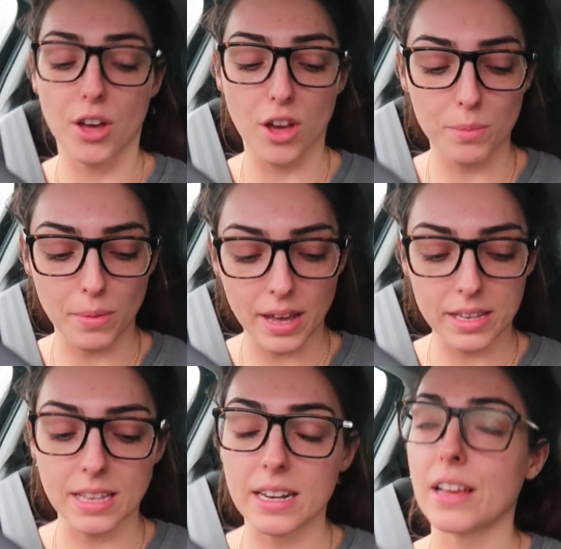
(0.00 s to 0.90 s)
home. My
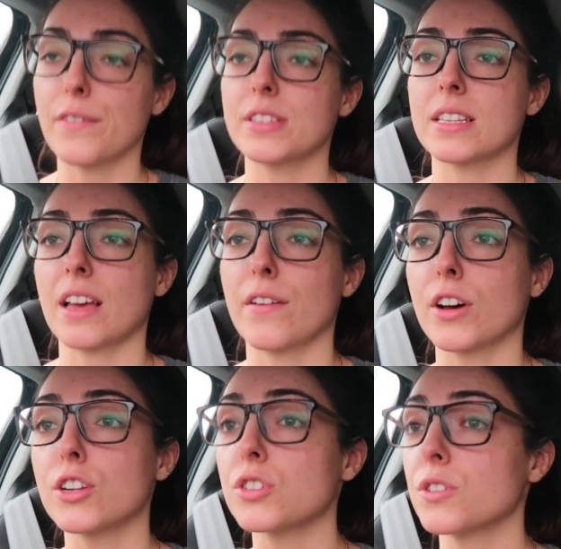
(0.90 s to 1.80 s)
sat nav says I have
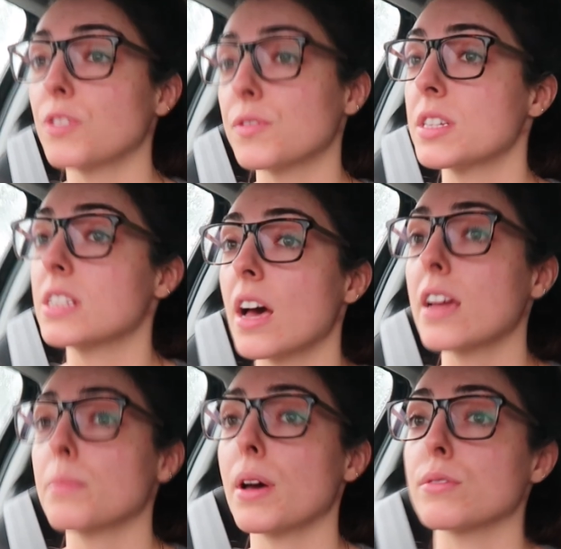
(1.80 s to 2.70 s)

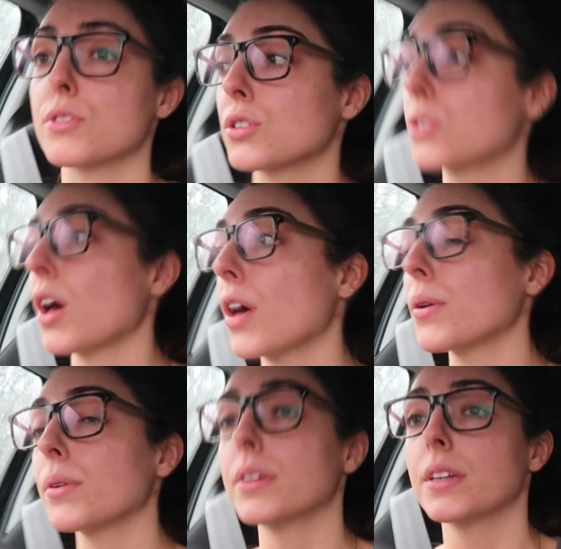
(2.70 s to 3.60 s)
159 miles to go.
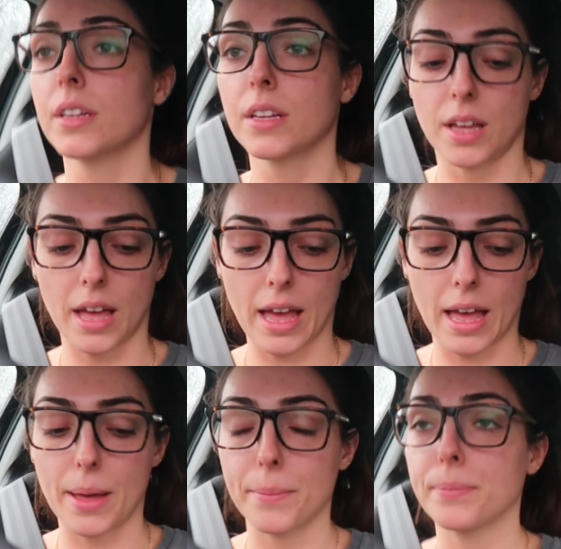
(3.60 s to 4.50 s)

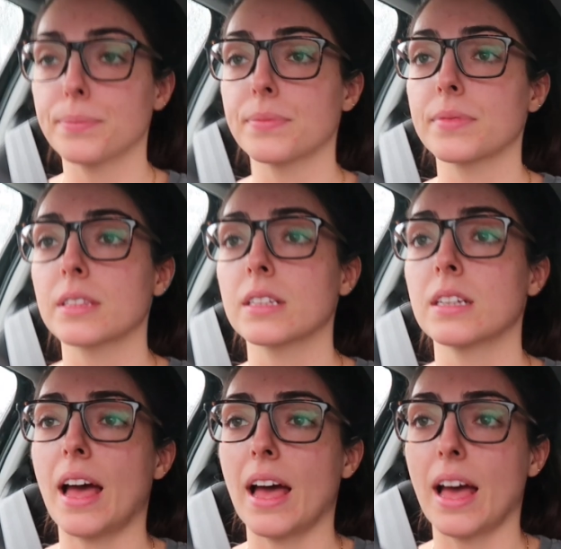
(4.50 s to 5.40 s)

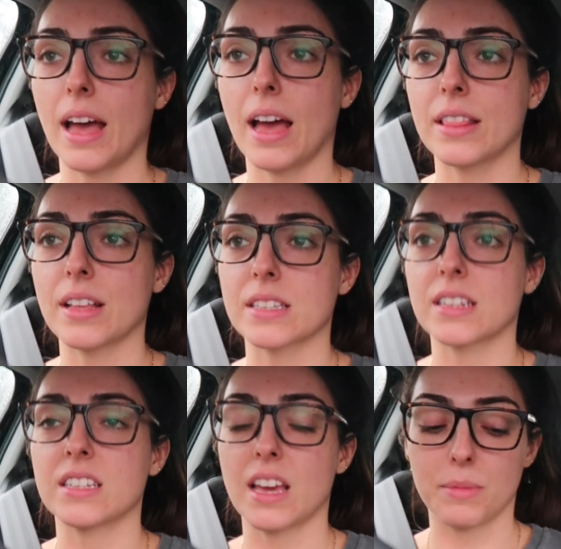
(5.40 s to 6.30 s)
Um, and that's
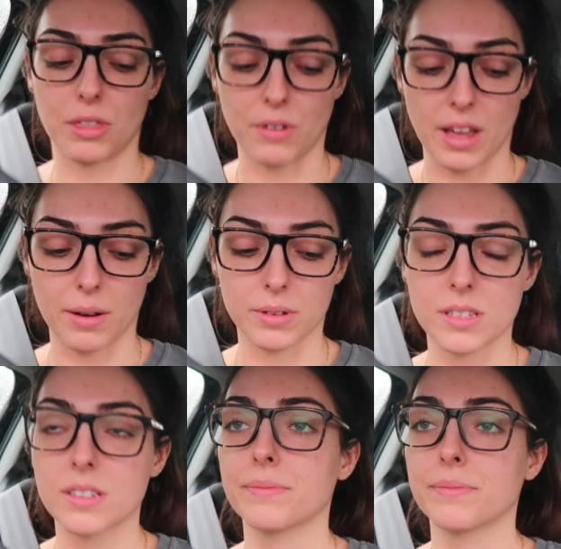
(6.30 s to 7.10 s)
gonna take me three hours